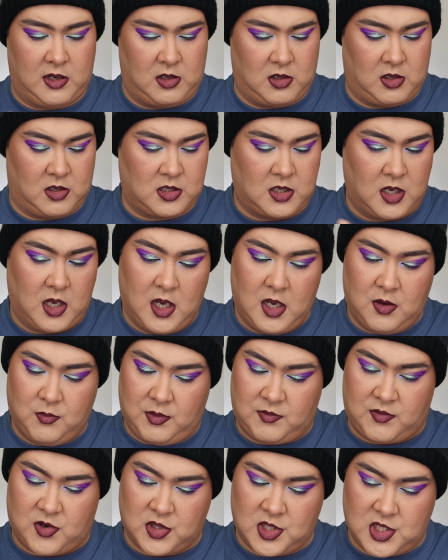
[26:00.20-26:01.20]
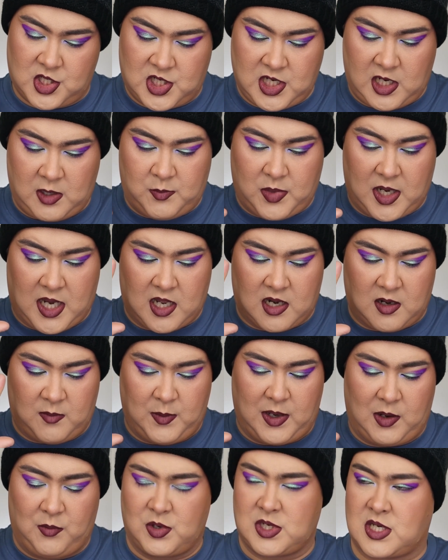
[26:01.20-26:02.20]
not? We've got the shade Pardon
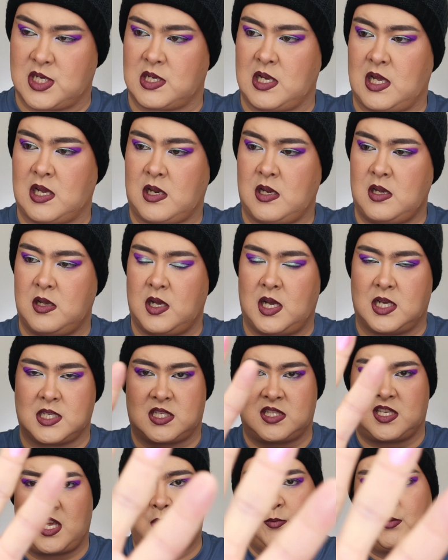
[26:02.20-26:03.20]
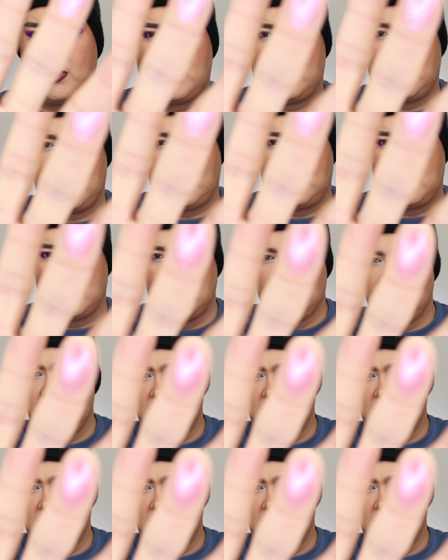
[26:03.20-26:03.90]
Me, which is like a 70